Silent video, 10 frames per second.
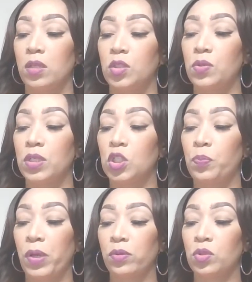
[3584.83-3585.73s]
to the
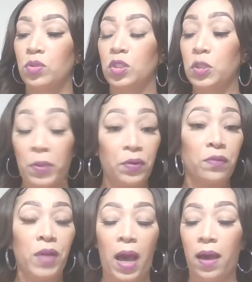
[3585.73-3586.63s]
spirit
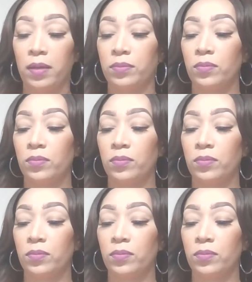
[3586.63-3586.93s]
of God.